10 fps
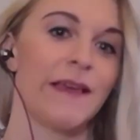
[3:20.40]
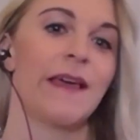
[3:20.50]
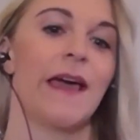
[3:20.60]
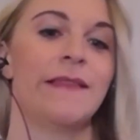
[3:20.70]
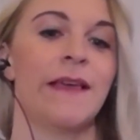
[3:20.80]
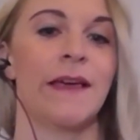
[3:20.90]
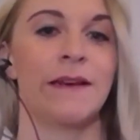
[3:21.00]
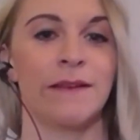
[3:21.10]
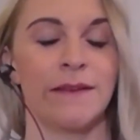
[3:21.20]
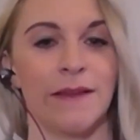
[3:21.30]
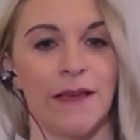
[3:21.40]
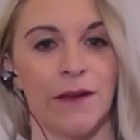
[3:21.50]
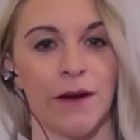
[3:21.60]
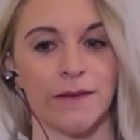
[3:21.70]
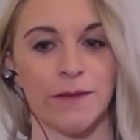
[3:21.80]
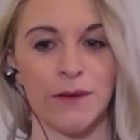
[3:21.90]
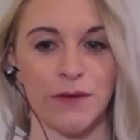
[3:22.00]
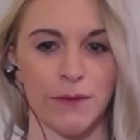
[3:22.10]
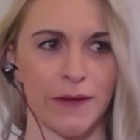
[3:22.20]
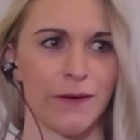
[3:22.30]
And then it got
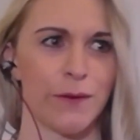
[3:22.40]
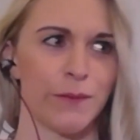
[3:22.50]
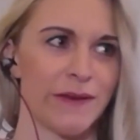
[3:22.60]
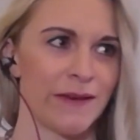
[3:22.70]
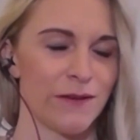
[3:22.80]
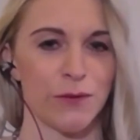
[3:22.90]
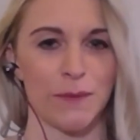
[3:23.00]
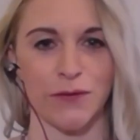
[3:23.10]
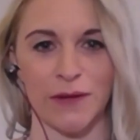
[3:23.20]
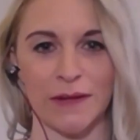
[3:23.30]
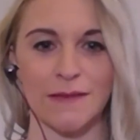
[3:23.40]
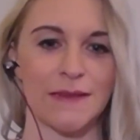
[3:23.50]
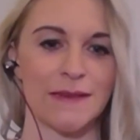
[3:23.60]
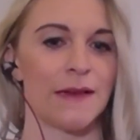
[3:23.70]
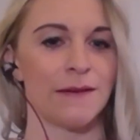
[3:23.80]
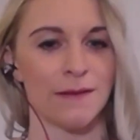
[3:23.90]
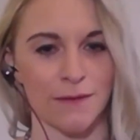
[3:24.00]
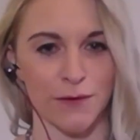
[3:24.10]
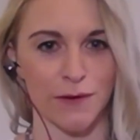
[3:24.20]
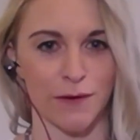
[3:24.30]
switched. They're like, no, dentists should be treating this. So then
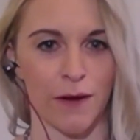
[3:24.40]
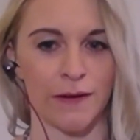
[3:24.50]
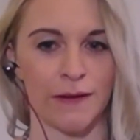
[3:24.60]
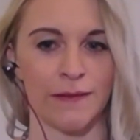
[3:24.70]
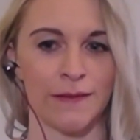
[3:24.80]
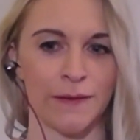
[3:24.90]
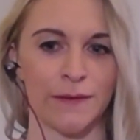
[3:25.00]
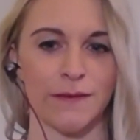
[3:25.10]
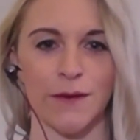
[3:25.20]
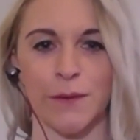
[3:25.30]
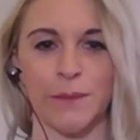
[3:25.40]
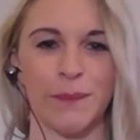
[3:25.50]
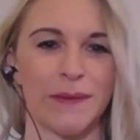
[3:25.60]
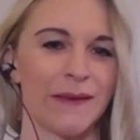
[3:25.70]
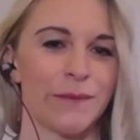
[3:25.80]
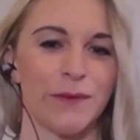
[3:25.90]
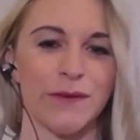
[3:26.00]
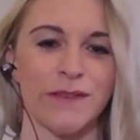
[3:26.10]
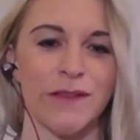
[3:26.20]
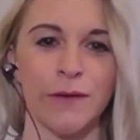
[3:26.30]
dentists took it on. And then, they, so, but like,
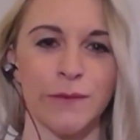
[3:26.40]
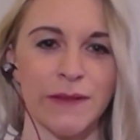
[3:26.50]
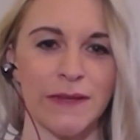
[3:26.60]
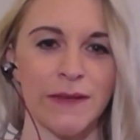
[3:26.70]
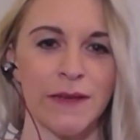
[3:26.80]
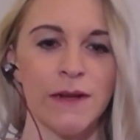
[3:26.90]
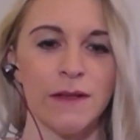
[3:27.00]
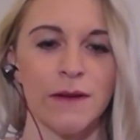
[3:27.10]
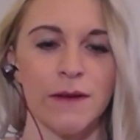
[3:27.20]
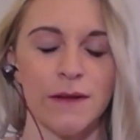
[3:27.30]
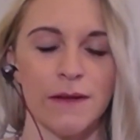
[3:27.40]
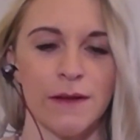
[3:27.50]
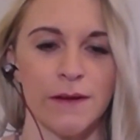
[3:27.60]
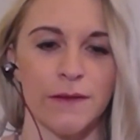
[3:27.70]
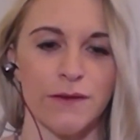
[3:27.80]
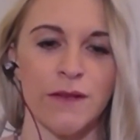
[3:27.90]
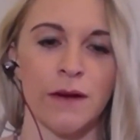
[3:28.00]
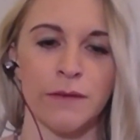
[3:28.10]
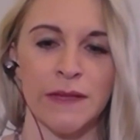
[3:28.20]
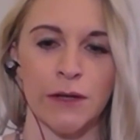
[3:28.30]
there's not really there's
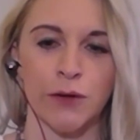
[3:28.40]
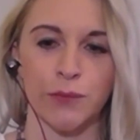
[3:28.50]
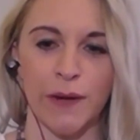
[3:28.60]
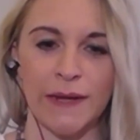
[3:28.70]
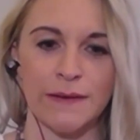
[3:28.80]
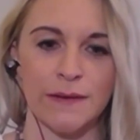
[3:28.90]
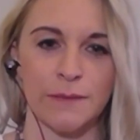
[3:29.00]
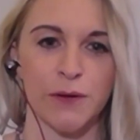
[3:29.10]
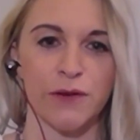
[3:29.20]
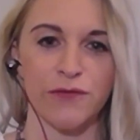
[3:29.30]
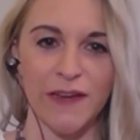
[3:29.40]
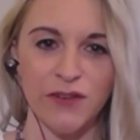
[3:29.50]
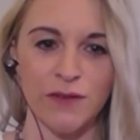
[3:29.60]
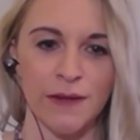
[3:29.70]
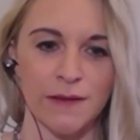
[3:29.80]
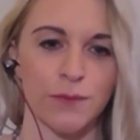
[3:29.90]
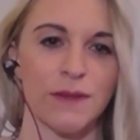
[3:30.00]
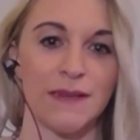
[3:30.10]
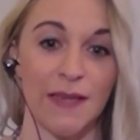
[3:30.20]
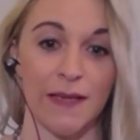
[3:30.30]
not really a great profession that has
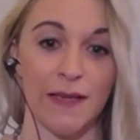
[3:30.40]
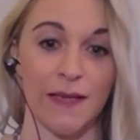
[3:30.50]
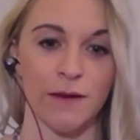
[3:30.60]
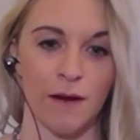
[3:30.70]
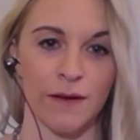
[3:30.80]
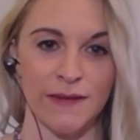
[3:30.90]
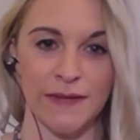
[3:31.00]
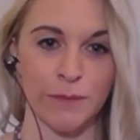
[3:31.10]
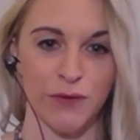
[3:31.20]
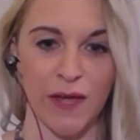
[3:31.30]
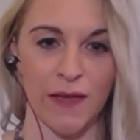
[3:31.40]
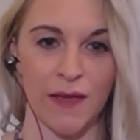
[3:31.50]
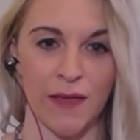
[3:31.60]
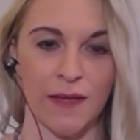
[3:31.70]
really taken on TMJ.